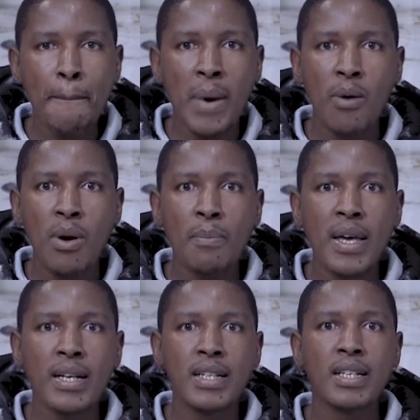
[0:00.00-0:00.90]
power
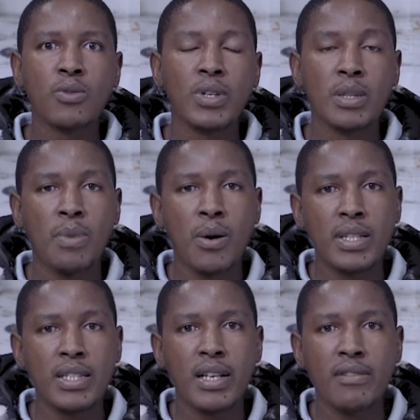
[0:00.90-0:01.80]
bank with
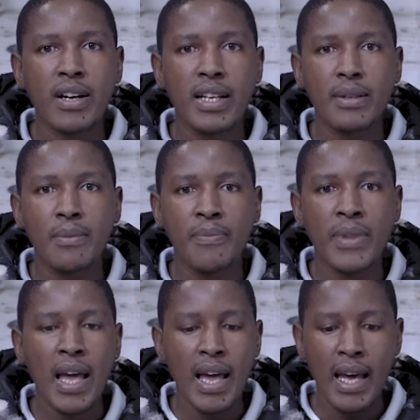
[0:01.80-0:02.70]
power delivery.
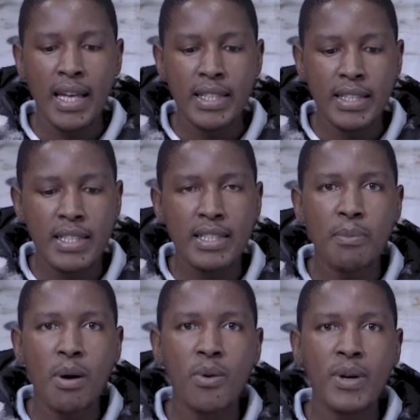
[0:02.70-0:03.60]
And this is the
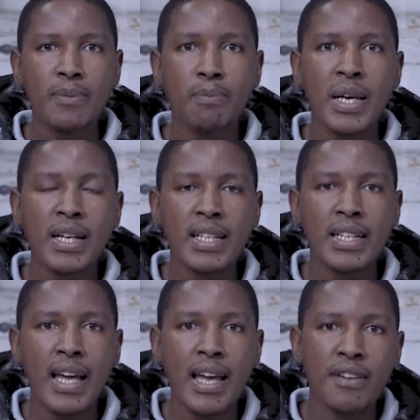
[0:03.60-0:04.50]
power bank
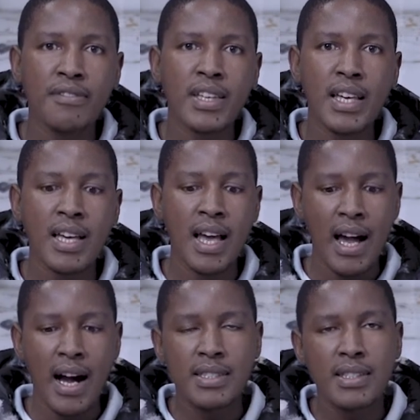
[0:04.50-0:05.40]
that I have here.
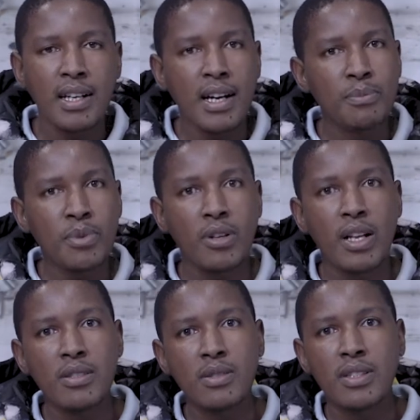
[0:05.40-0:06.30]
I still can't
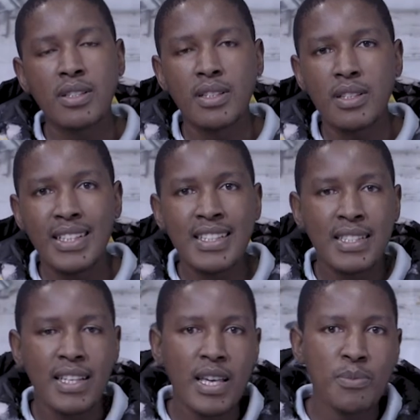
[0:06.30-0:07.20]
pronounce
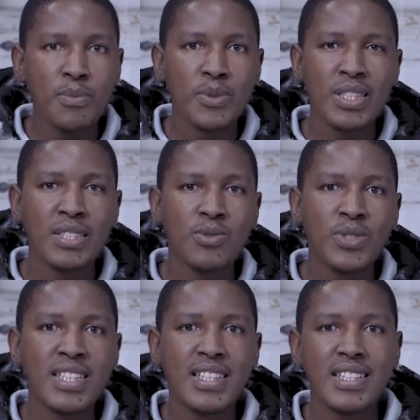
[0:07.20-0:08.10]
its name,
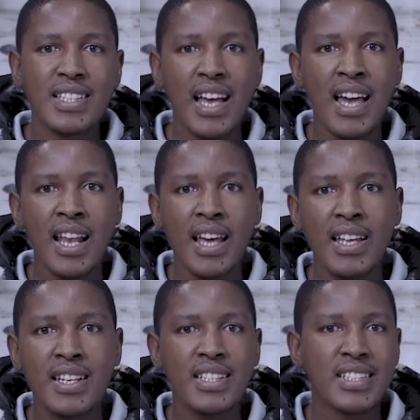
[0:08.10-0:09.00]
which is
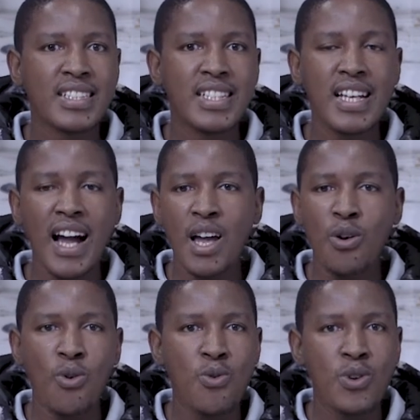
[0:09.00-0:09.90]

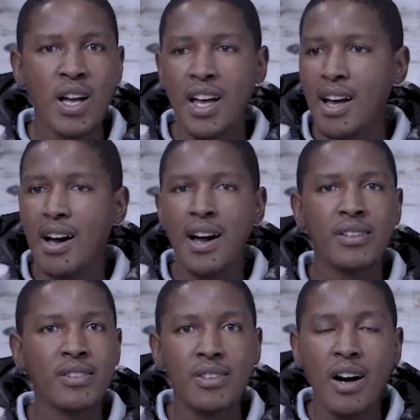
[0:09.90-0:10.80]
LNDIO. I
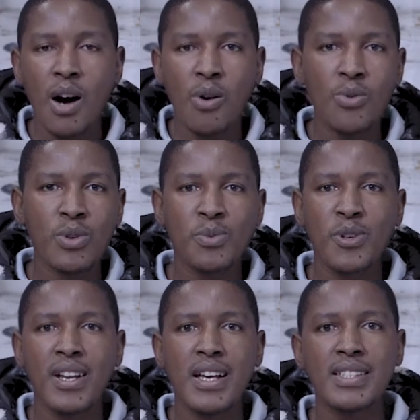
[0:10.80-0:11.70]
don't know how I will
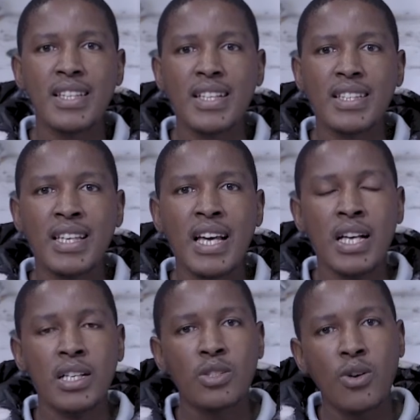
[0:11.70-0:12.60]
pronounce that.
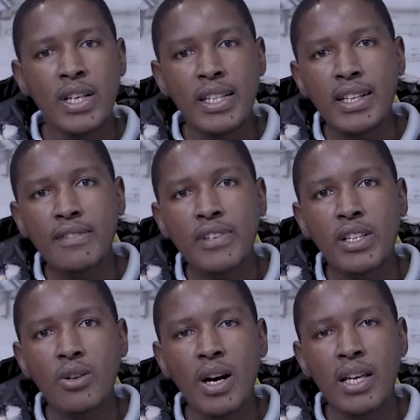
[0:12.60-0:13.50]
So in that
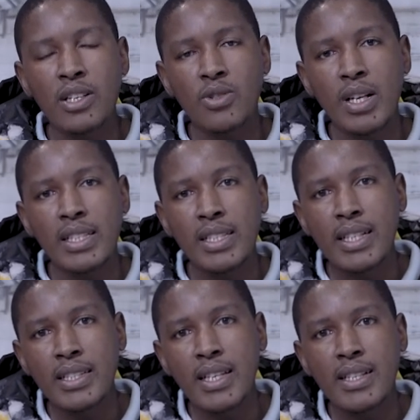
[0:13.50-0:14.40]
video, I actually did
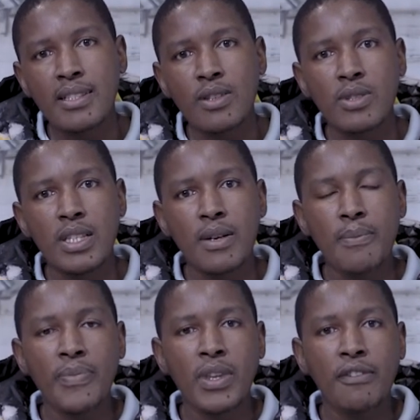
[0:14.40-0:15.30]
a test
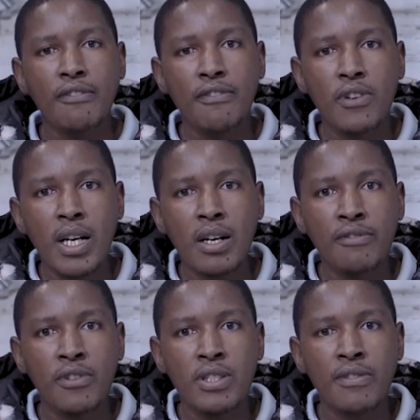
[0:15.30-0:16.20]
using
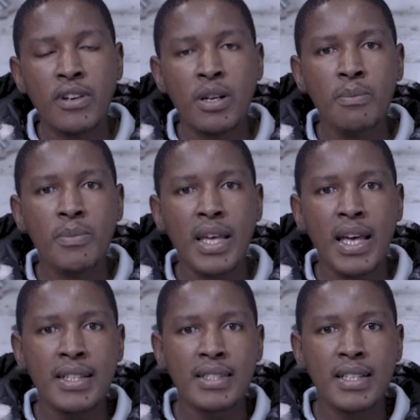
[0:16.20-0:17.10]
Fujifilm uh,
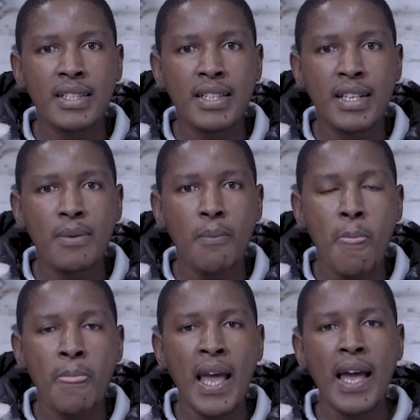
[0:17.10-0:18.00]
X-T3
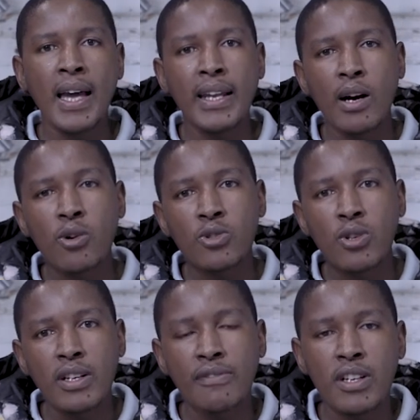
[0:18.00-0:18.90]
and I
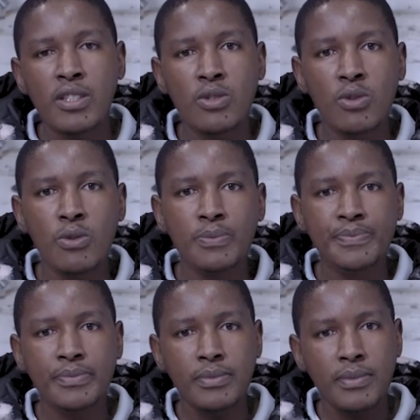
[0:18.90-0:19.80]
also referred
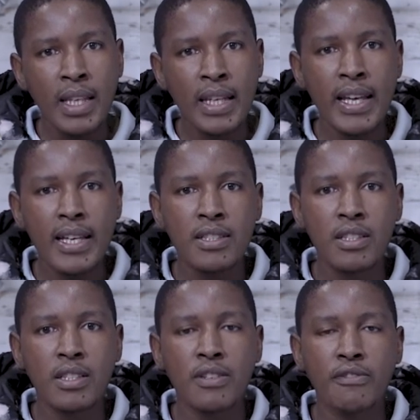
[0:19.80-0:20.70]
to the
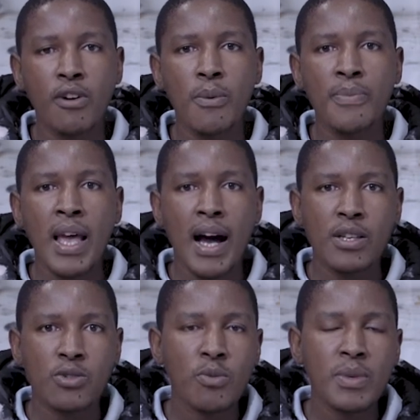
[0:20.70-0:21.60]
X-T4
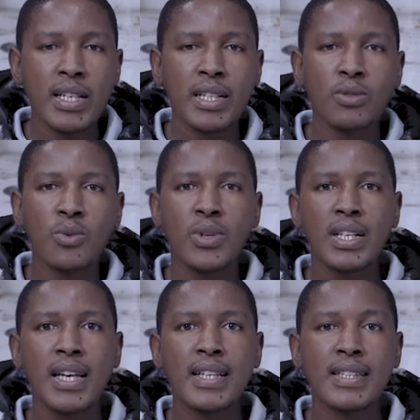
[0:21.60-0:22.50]
assuming that we
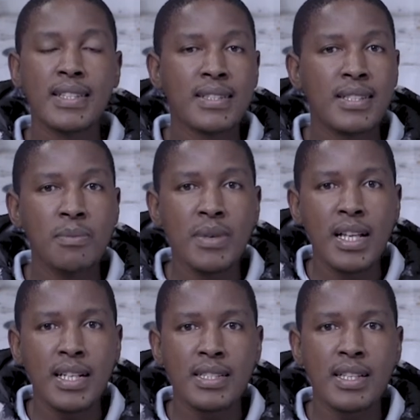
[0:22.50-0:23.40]
will get
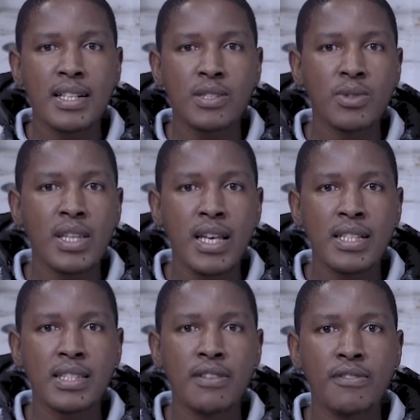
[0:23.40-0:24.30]
similar results with the
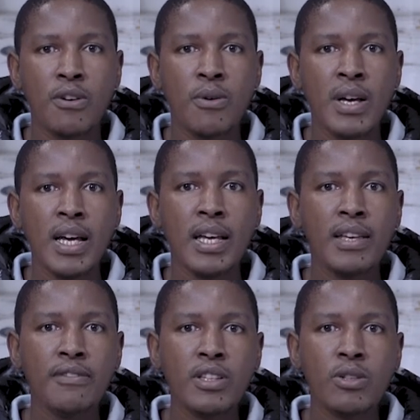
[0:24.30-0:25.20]
X-T4
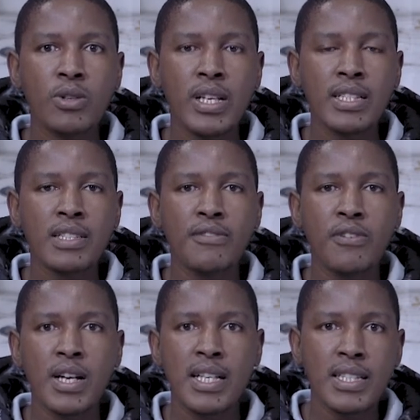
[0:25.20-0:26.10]
even though the
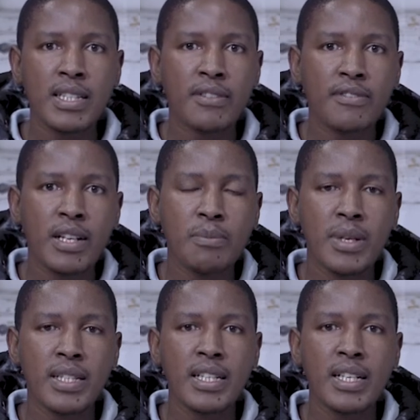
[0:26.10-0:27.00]
X-T4 has a different
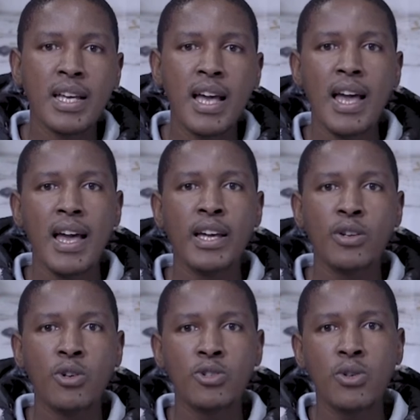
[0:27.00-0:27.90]
battery and
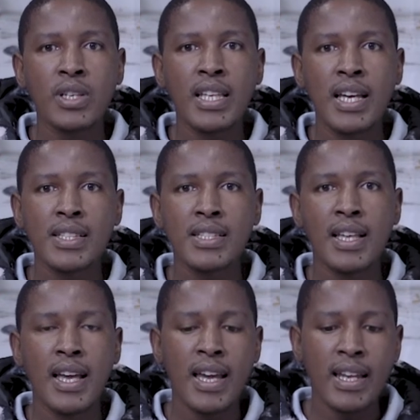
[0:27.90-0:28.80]
also it
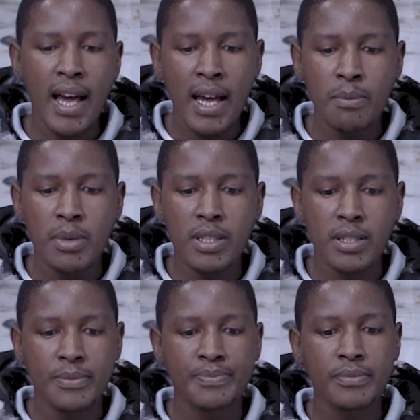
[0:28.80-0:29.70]
has an
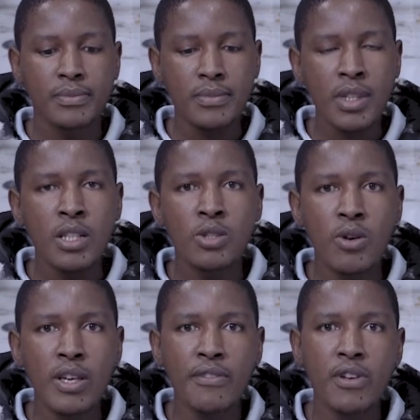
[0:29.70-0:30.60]
IBIS. So
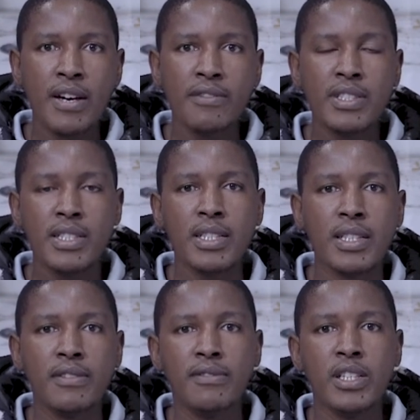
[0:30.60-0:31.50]
if you haven't seen
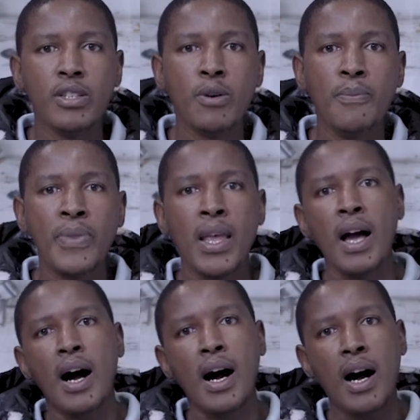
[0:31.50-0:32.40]
that video,
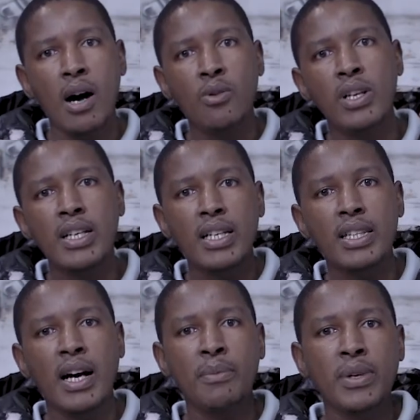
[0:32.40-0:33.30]
uh, I'll link
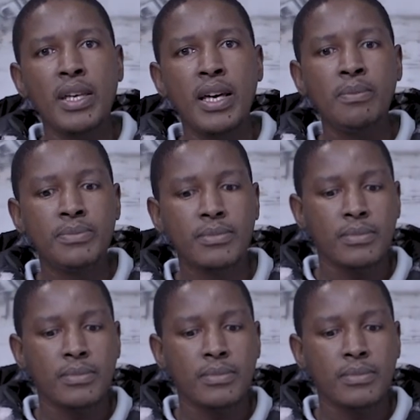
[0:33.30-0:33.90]
it up here